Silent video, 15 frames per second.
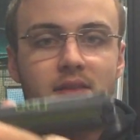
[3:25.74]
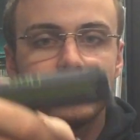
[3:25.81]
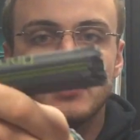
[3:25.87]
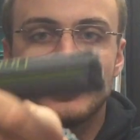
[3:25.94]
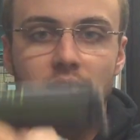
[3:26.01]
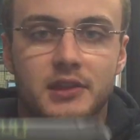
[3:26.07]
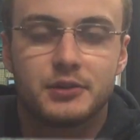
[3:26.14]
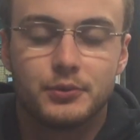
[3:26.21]
at the
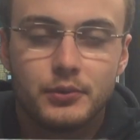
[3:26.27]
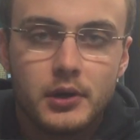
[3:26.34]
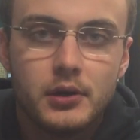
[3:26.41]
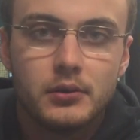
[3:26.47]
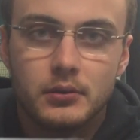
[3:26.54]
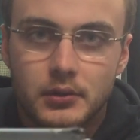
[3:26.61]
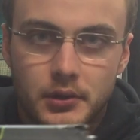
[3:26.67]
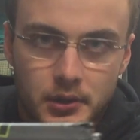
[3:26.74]

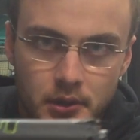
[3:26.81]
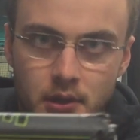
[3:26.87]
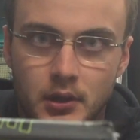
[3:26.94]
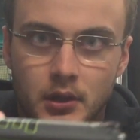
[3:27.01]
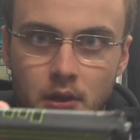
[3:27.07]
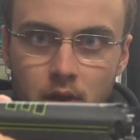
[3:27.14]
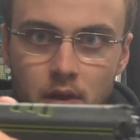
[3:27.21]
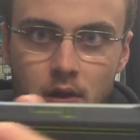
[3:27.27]
throat
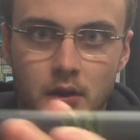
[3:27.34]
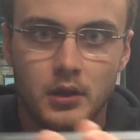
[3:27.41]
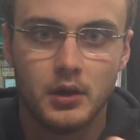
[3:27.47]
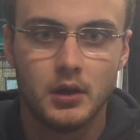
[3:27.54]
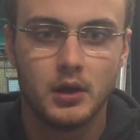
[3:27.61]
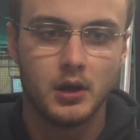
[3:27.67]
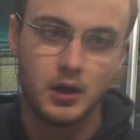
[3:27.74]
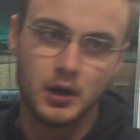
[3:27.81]

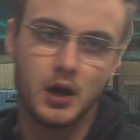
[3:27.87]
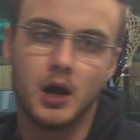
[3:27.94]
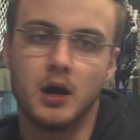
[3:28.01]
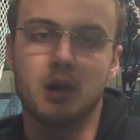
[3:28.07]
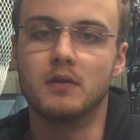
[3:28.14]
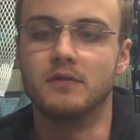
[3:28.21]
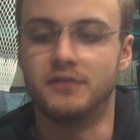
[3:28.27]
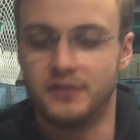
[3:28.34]

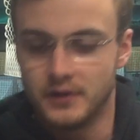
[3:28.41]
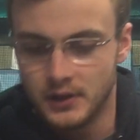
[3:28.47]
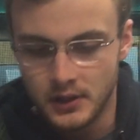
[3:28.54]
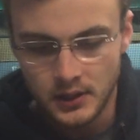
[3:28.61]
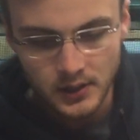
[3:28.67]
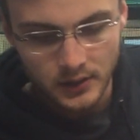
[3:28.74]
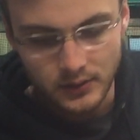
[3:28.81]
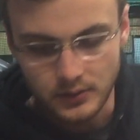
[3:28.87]
of
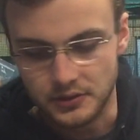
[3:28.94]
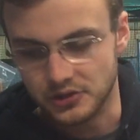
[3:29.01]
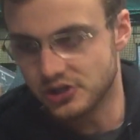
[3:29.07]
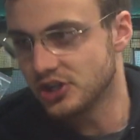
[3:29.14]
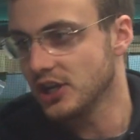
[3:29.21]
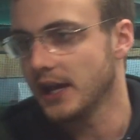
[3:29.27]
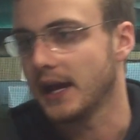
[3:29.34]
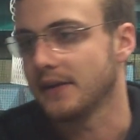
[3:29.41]
the
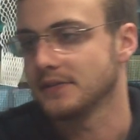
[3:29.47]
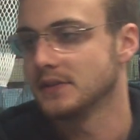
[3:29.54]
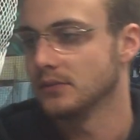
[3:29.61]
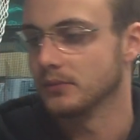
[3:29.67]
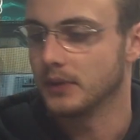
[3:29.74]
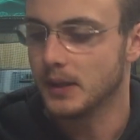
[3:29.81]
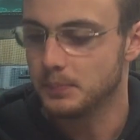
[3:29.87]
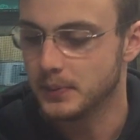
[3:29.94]

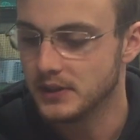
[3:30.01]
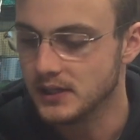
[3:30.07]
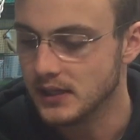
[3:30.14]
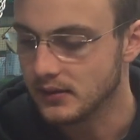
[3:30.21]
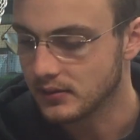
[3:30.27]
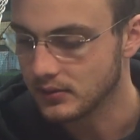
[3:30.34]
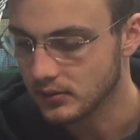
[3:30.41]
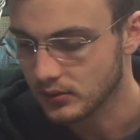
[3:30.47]
shaft, right
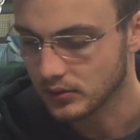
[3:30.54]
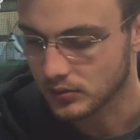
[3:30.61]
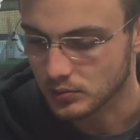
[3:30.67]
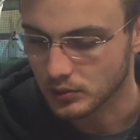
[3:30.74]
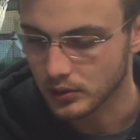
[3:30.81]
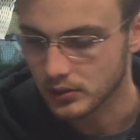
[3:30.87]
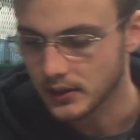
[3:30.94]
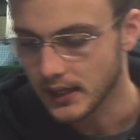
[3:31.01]
beneath the
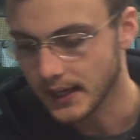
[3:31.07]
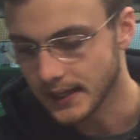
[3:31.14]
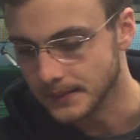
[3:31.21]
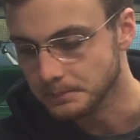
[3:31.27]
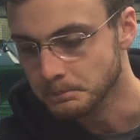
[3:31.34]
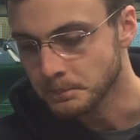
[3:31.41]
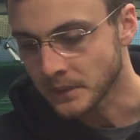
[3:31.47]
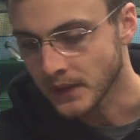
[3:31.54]
throat of the head.